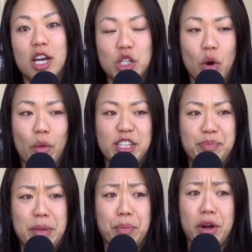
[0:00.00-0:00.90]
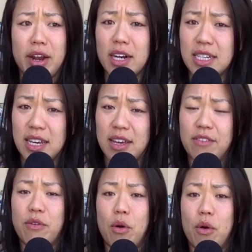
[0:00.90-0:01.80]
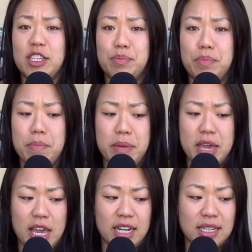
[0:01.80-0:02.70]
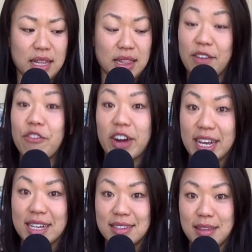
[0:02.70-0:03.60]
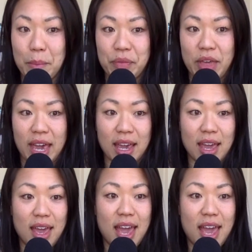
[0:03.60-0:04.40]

to always be productive, always be delivering something.